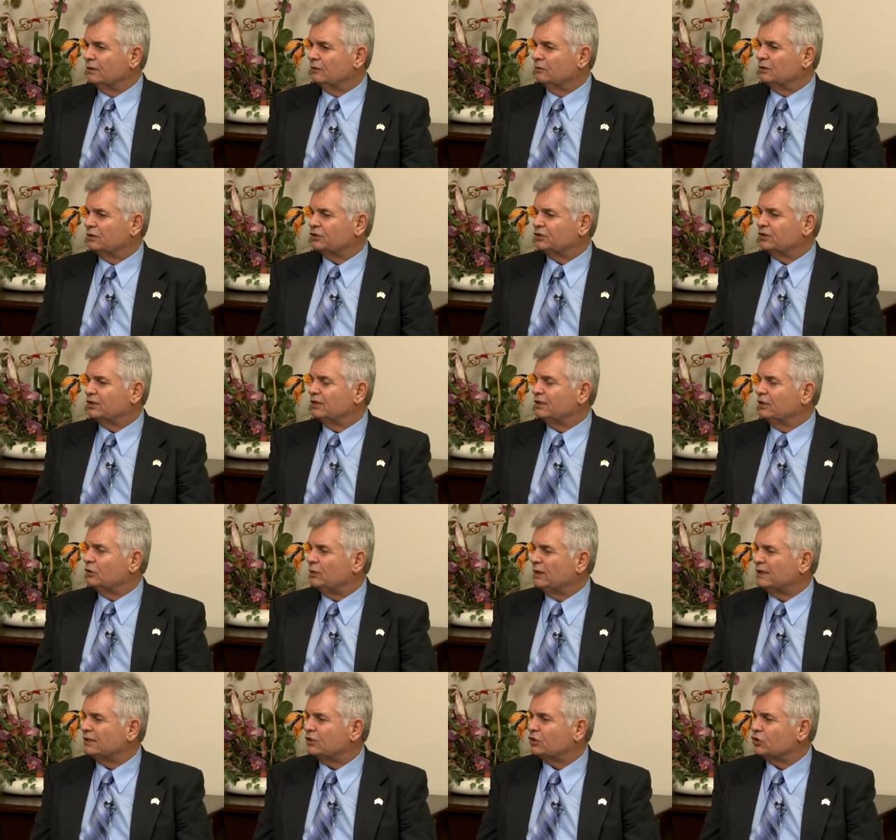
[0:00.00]
Well, certainly
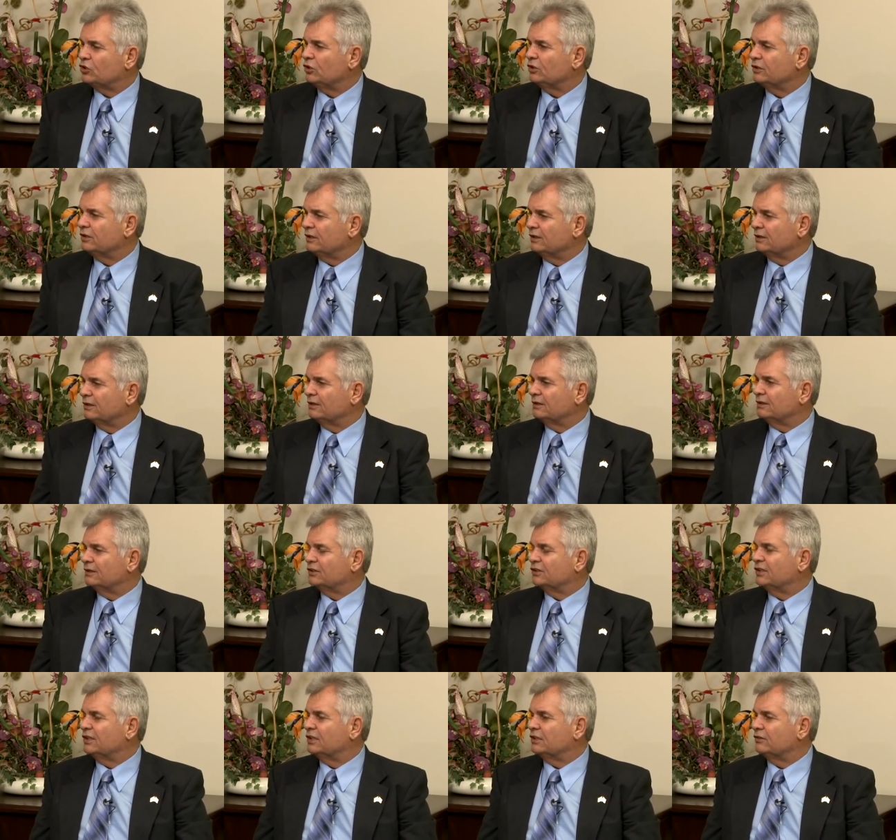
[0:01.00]
quite a shocking uh,
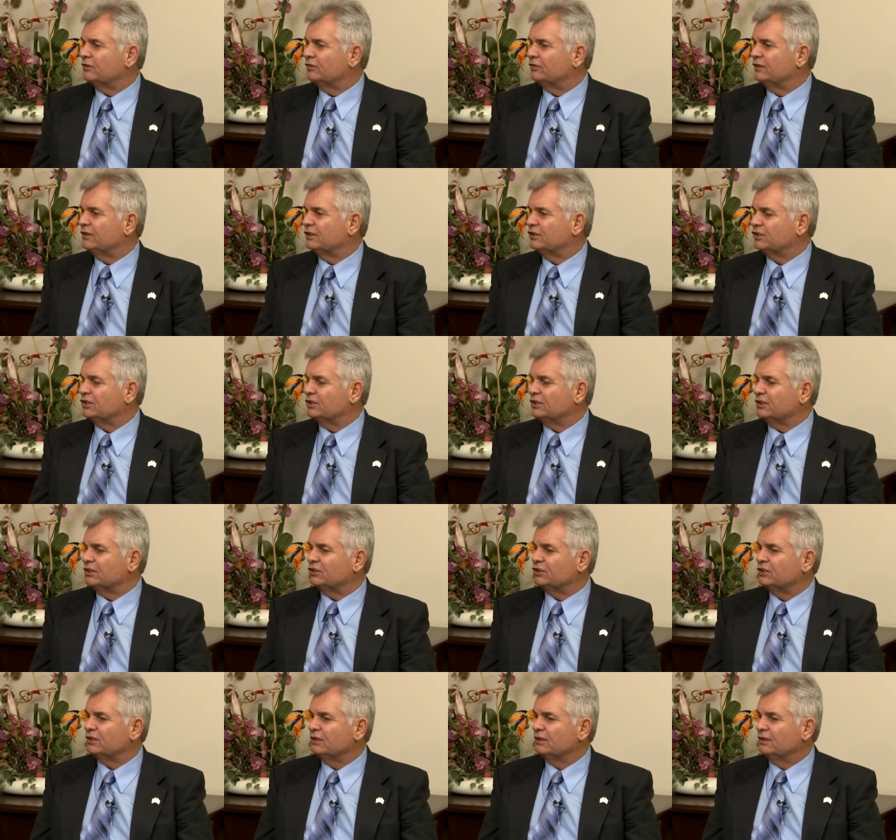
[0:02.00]
state of affairs it
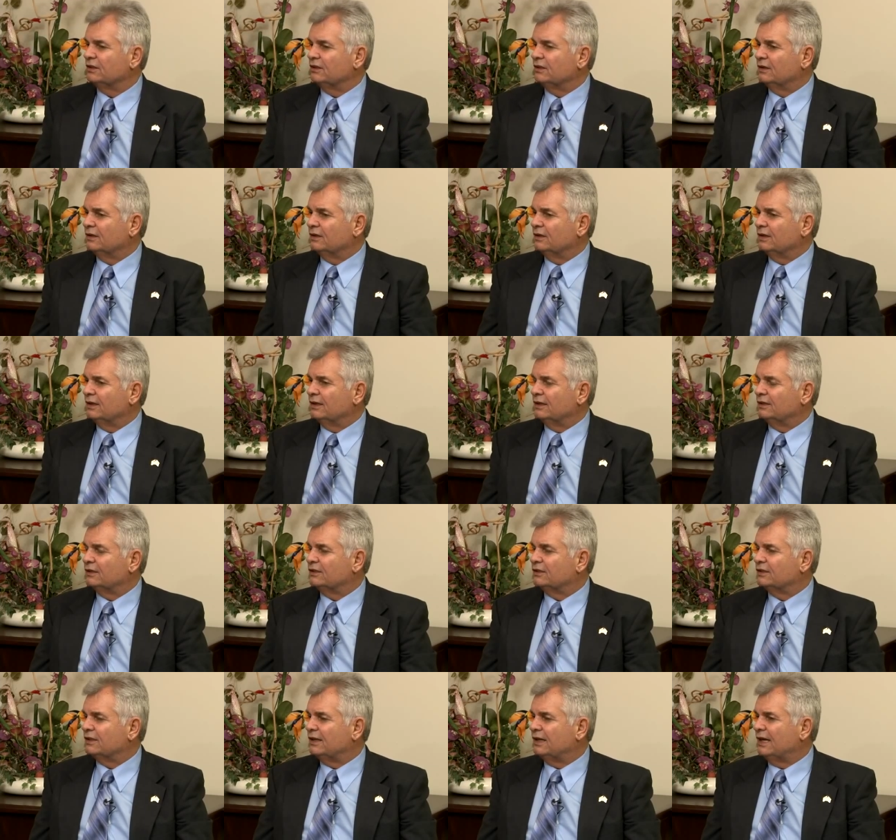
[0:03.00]
is.
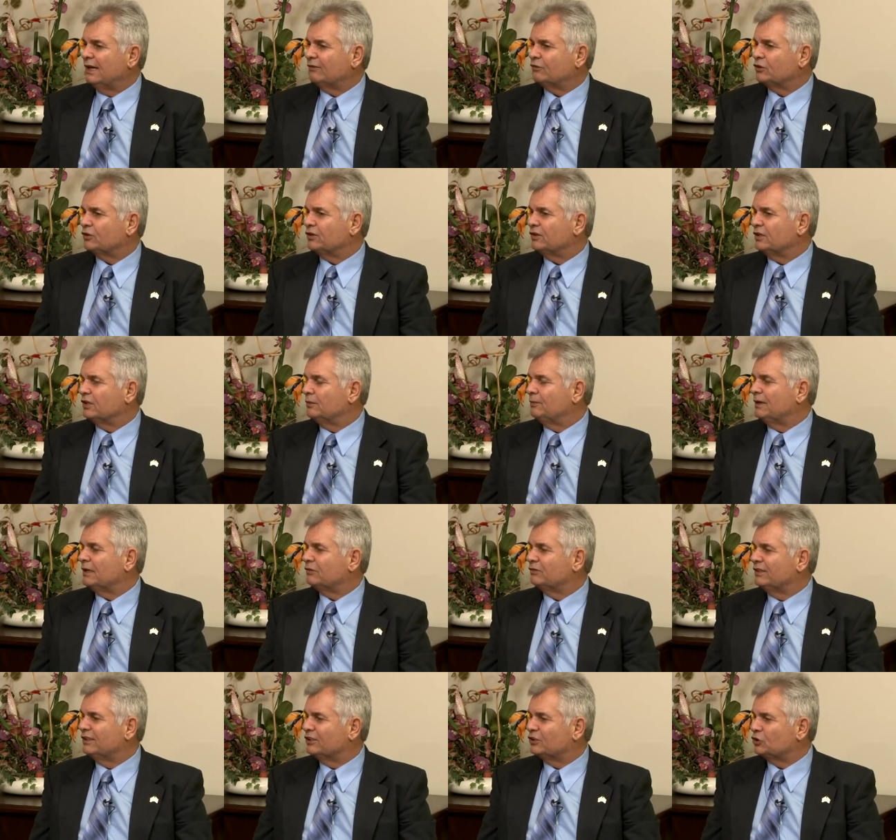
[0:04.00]
And I have to think about
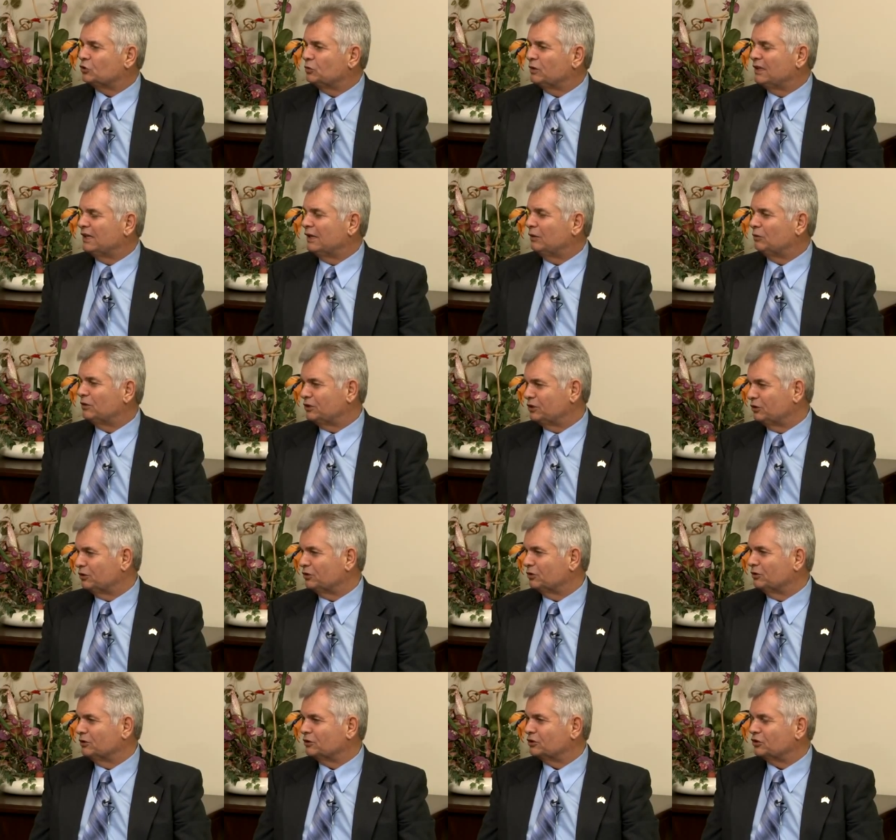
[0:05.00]
Venezuela. What are your
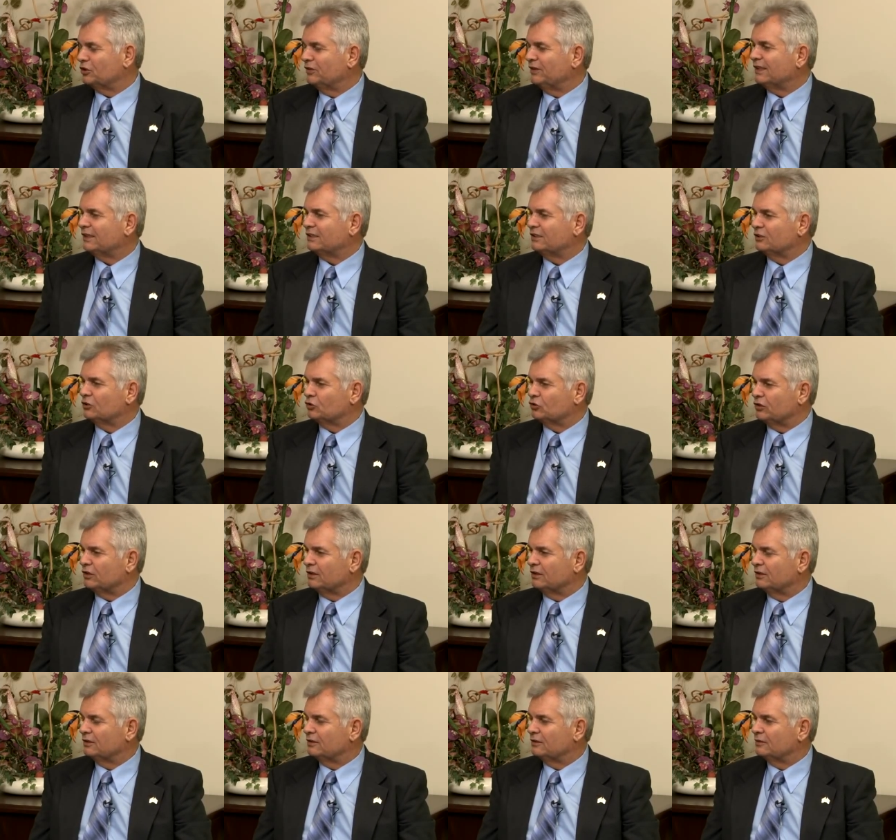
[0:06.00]
thoughts on that country?